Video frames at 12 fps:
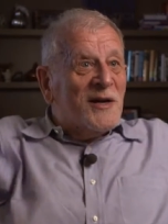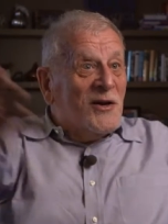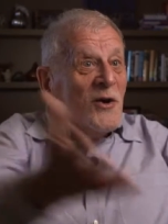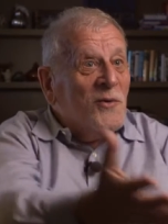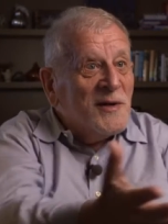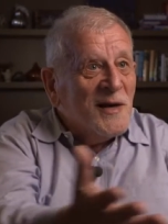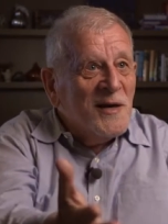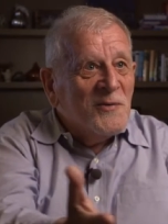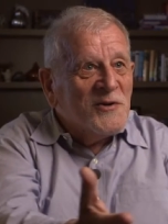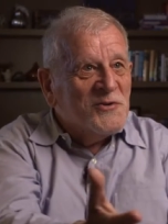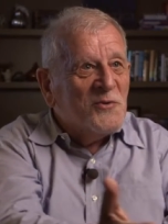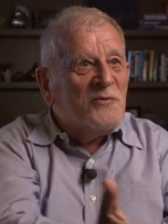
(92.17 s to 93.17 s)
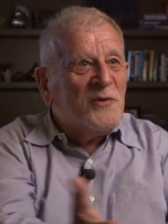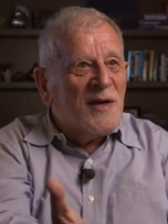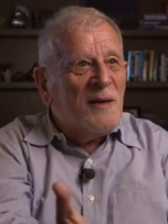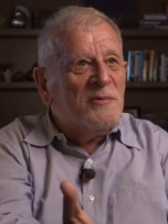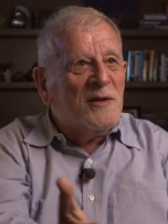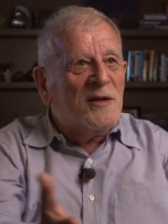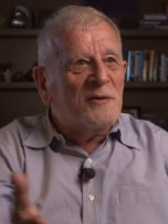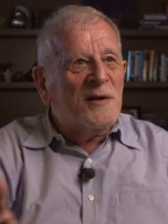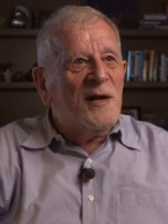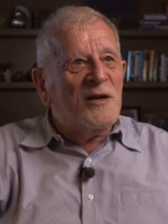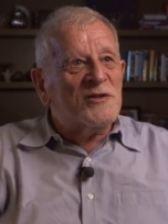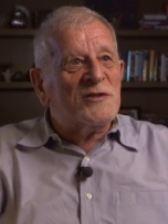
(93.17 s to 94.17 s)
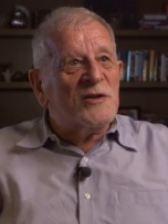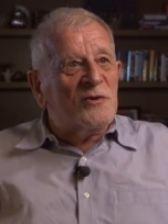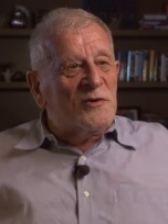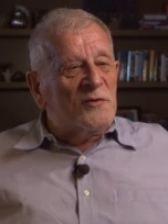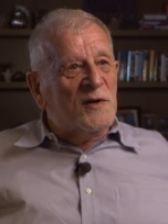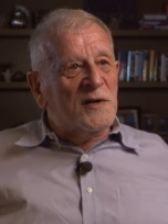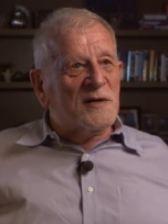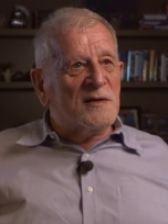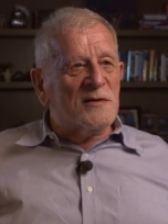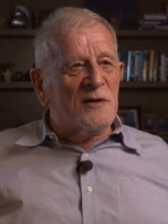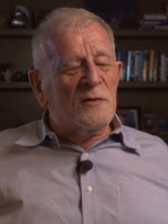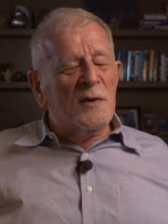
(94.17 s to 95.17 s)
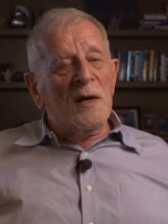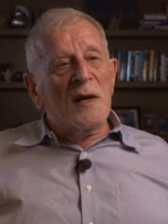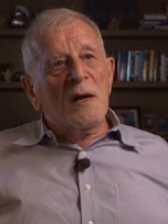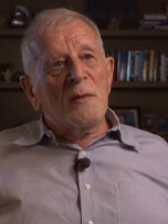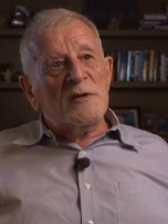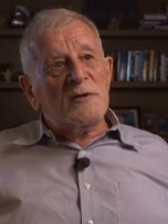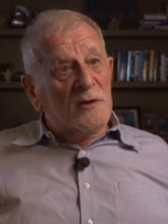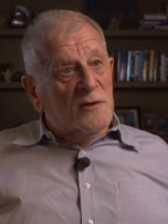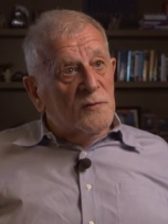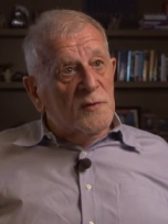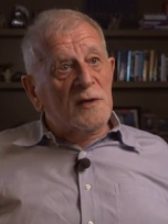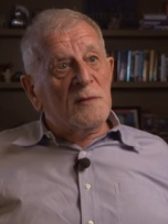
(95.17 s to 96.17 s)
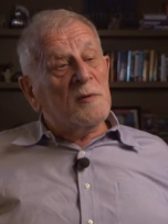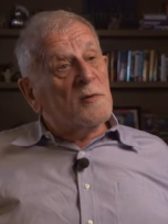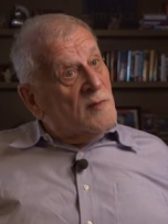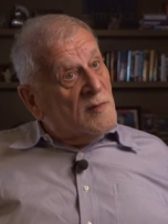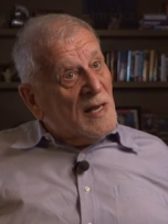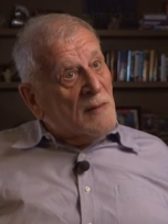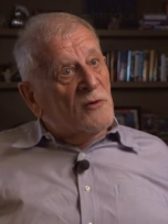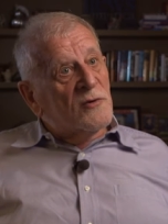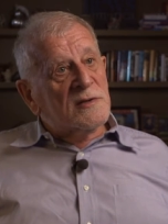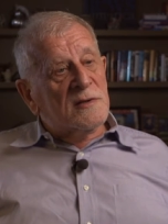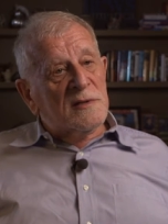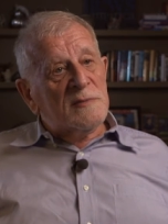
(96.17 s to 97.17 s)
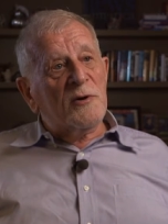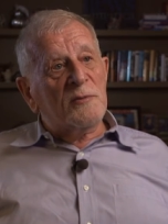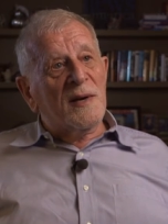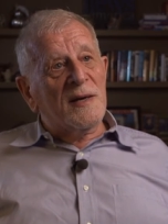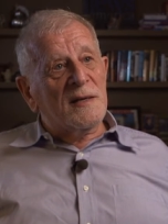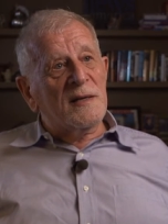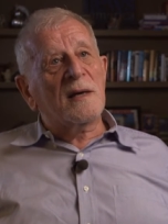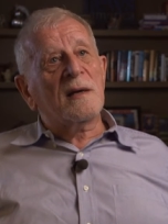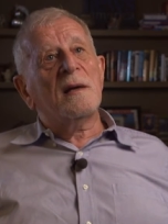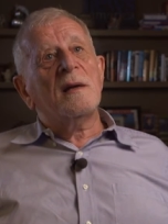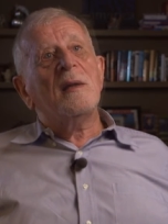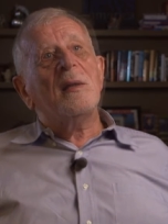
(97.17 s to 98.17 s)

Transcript: I know it anyway. She knew the vocabulary, just couldn't read it. So we sought to read, and we, were, we came across this book by Dick.